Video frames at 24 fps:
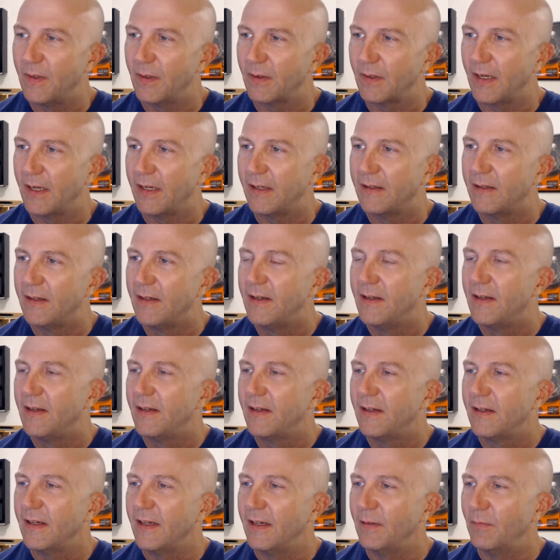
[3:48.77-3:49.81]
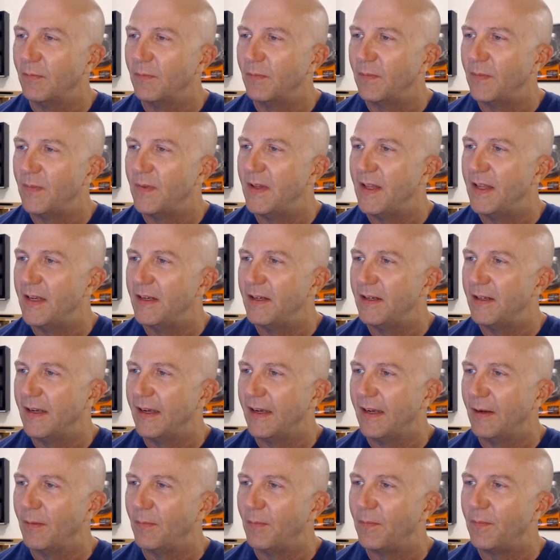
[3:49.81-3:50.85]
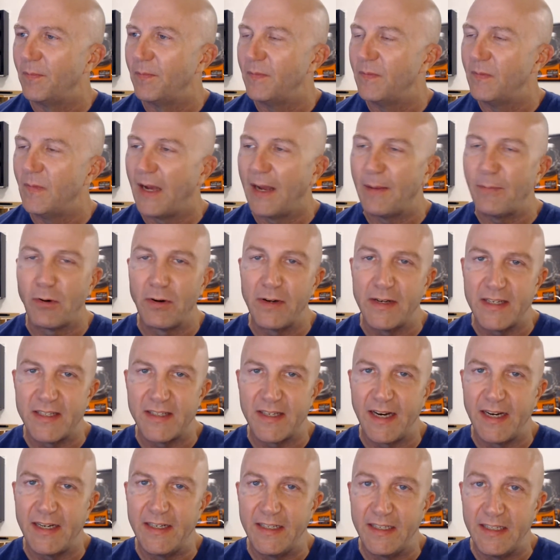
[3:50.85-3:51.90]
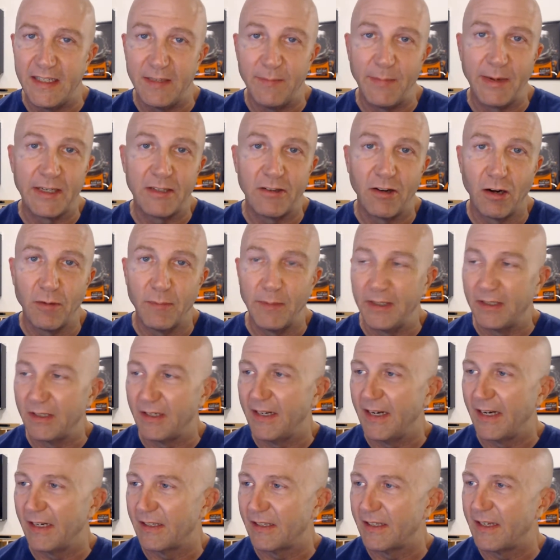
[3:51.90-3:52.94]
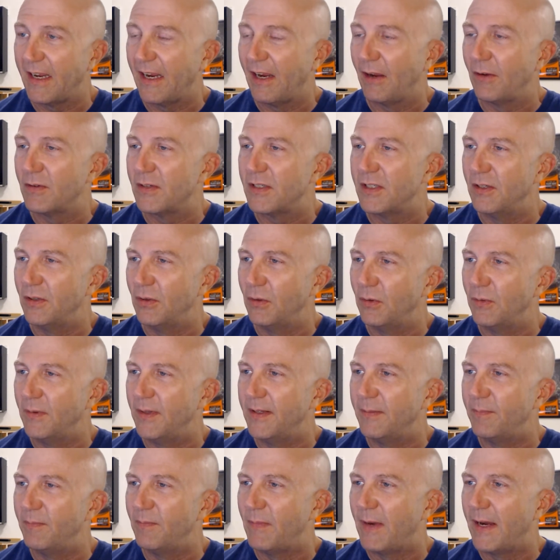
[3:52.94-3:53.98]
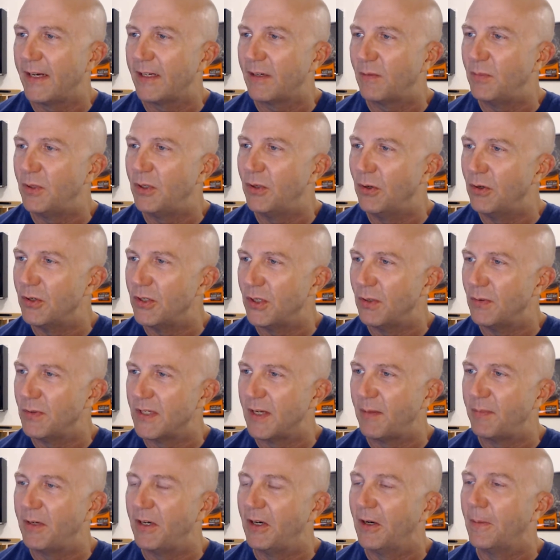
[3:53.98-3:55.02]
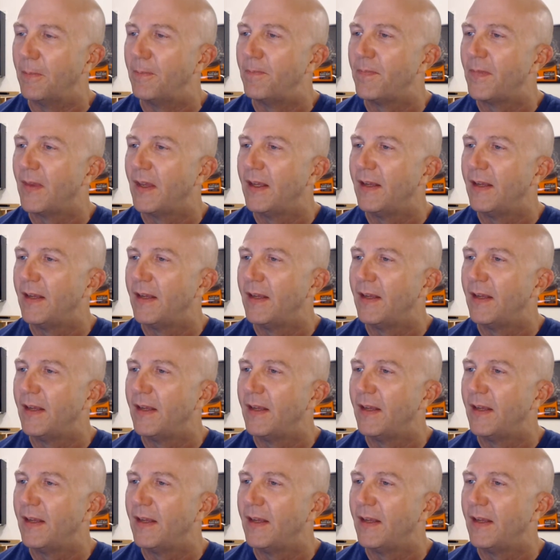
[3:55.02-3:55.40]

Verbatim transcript: okay, and then uh, I'm already signed into my Garmin Connect account, so my computer shows up here.